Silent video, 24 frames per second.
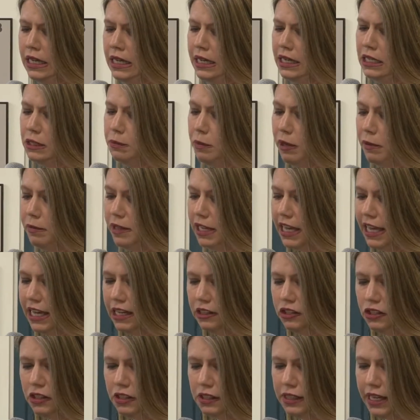His
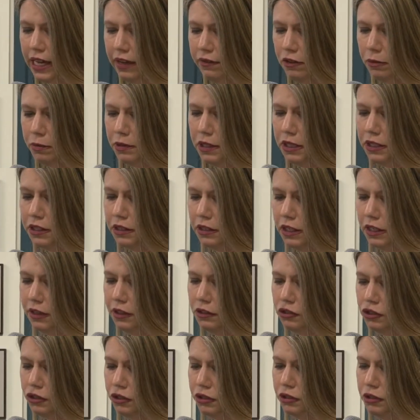publications have appeared in the
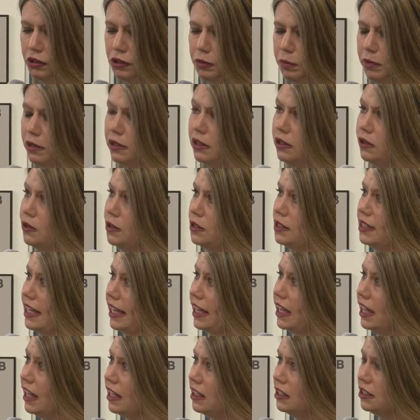journals Political
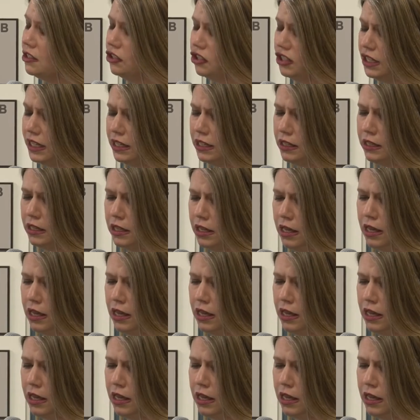Psychology,